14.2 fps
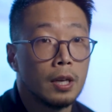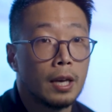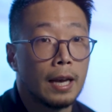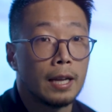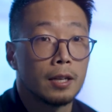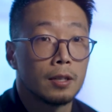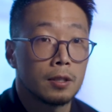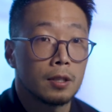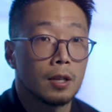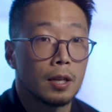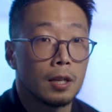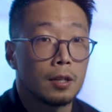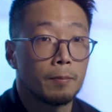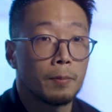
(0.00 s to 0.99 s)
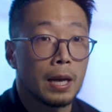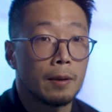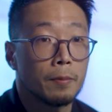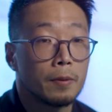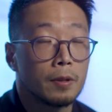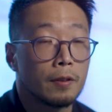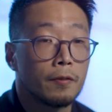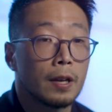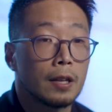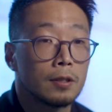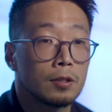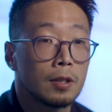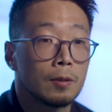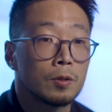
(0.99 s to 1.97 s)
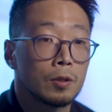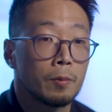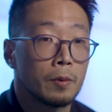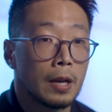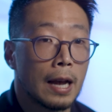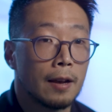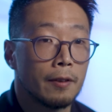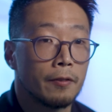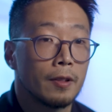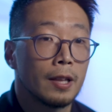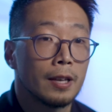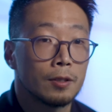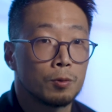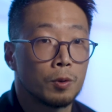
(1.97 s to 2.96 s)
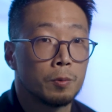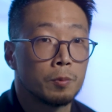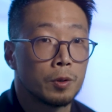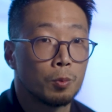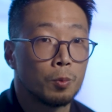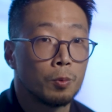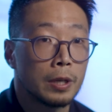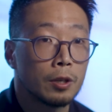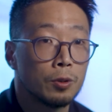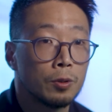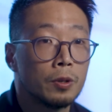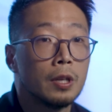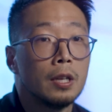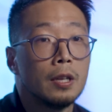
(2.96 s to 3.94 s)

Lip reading: and the fetus seems to have less room to wiggle,